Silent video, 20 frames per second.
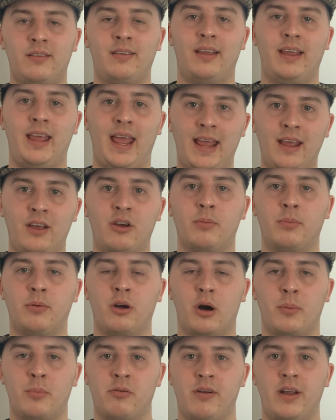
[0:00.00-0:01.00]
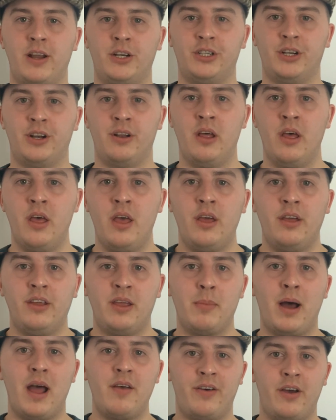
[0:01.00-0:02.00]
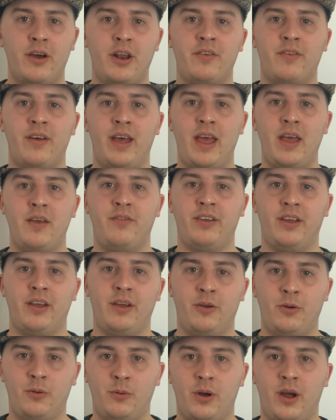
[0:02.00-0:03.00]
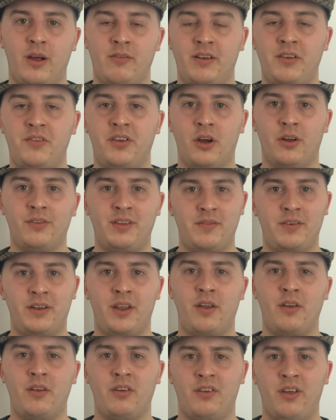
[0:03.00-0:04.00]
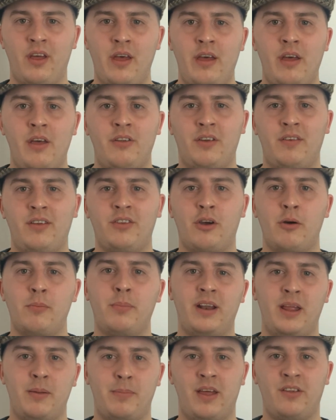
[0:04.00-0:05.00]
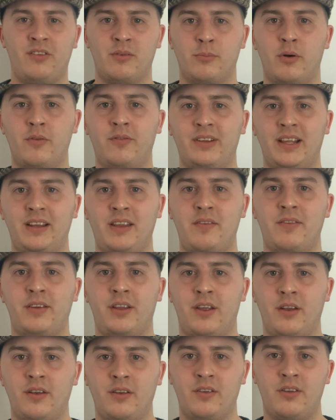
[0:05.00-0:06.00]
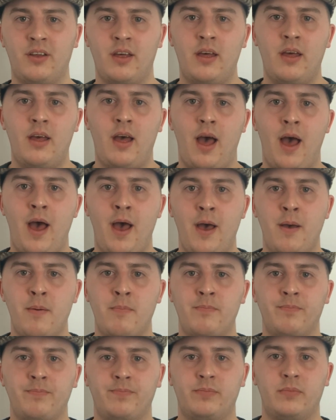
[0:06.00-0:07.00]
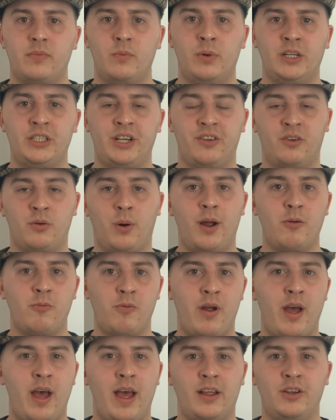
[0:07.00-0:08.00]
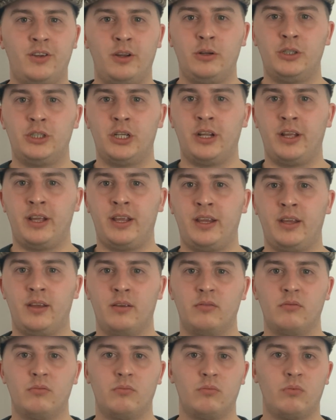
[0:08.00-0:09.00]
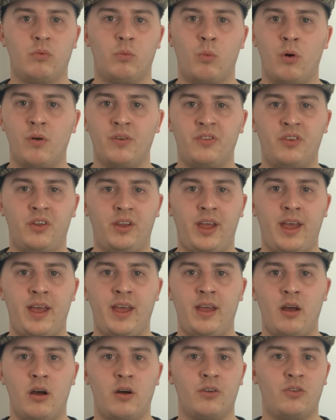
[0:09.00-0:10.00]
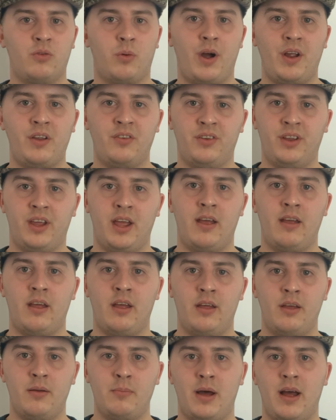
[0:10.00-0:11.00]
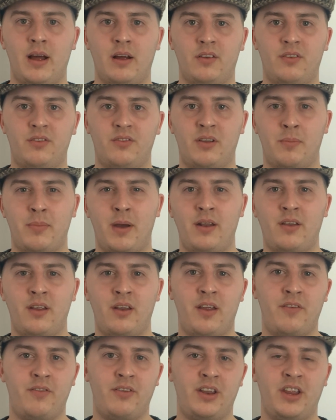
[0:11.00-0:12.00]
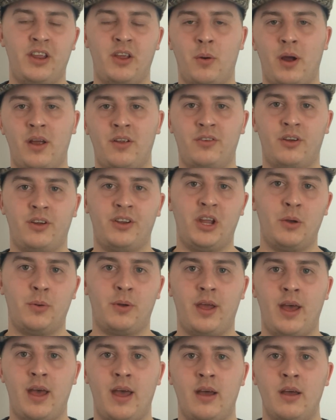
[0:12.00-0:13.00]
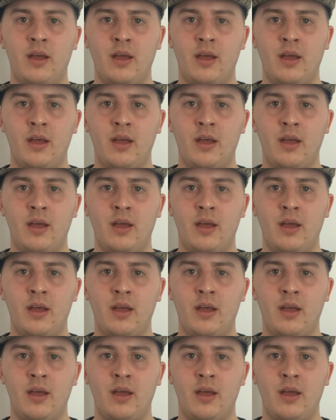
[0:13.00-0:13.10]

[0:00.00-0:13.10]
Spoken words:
Income Corporation. You might have heard of it if you are into your dividends. So this company pays a monthly dividend, which is quite rare. It's usually once a year or twice a year max, depending if in the US or UK.